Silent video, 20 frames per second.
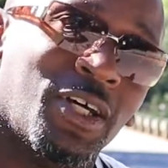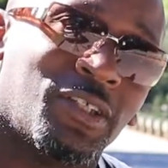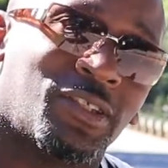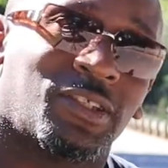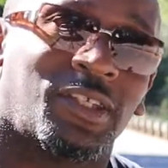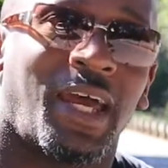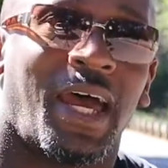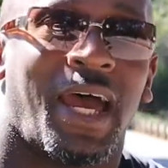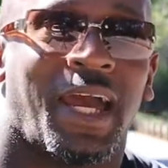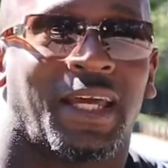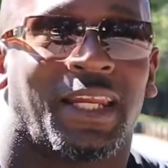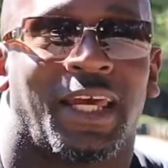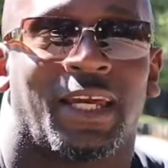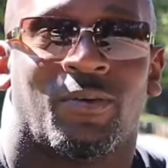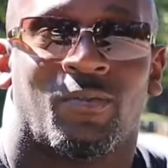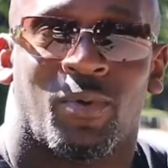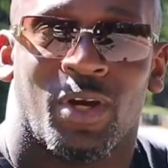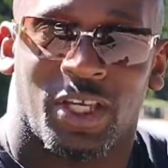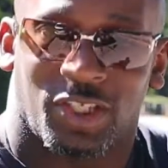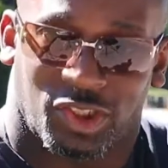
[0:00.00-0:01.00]
us to act like
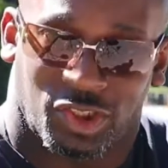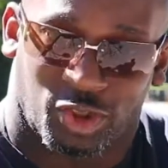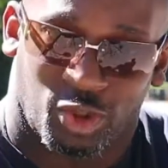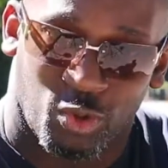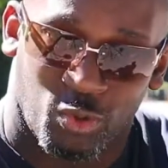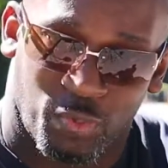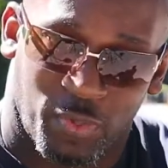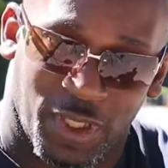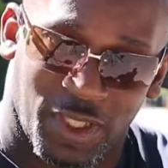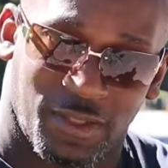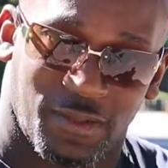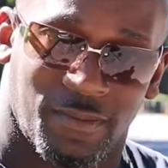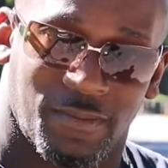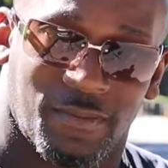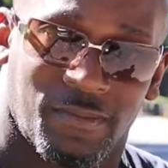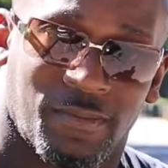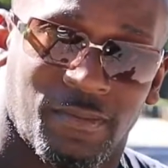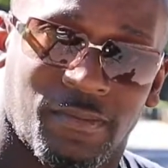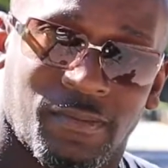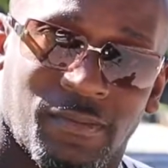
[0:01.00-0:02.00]
we're stupid.
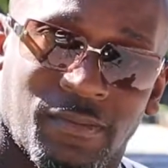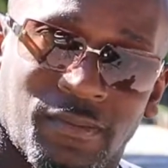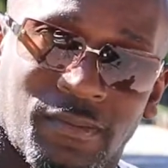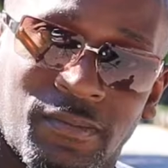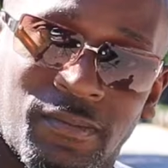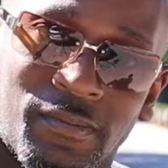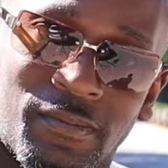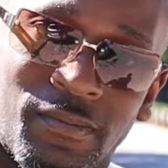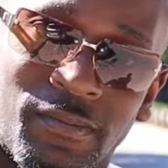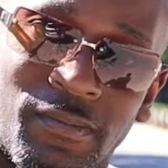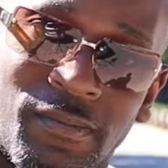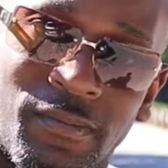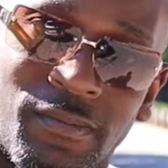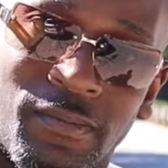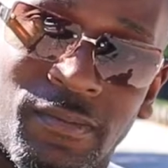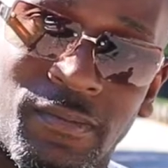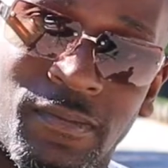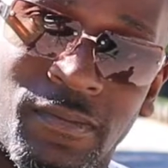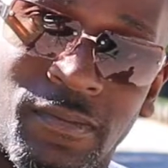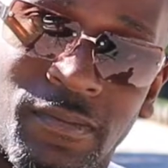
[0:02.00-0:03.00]

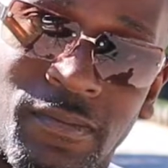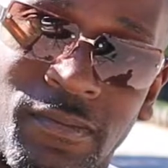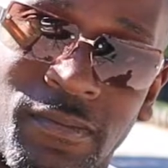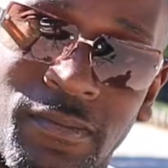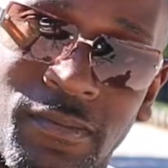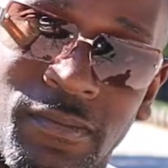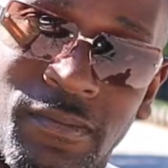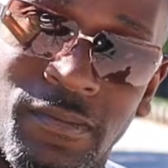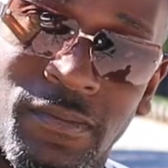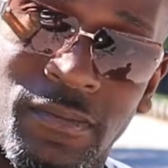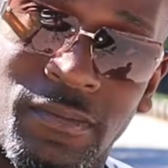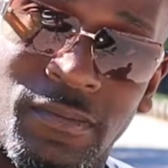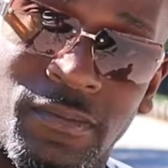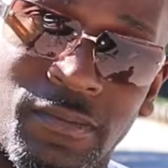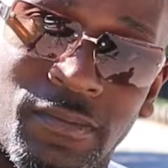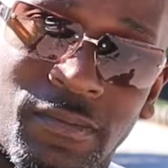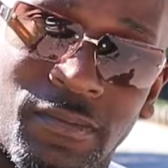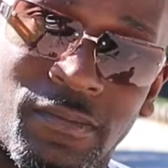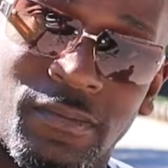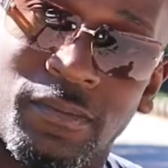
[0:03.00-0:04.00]

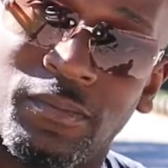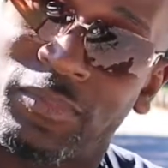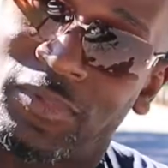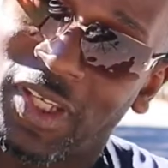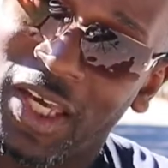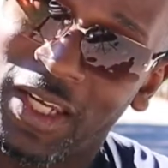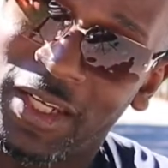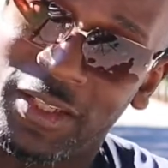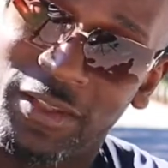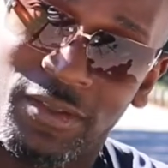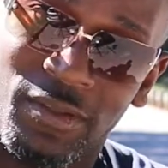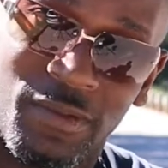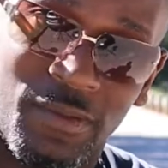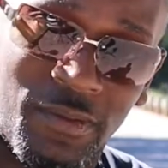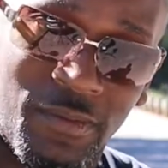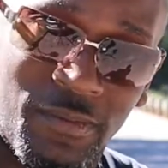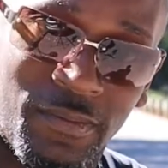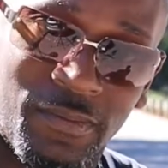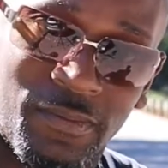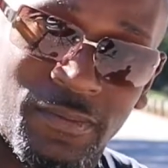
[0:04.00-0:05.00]
I'm telling you,
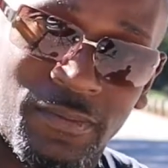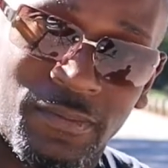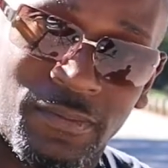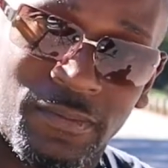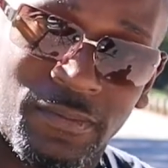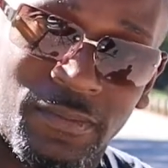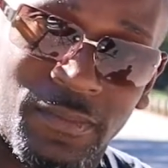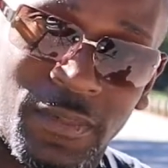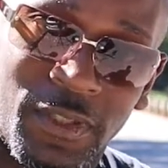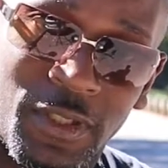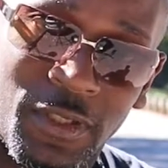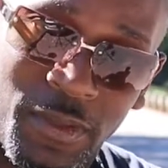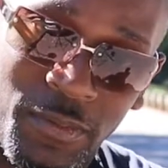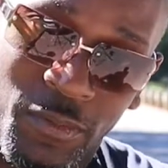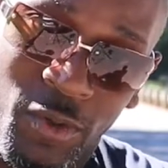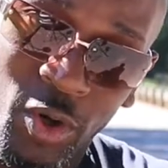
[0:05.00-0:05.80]
I'm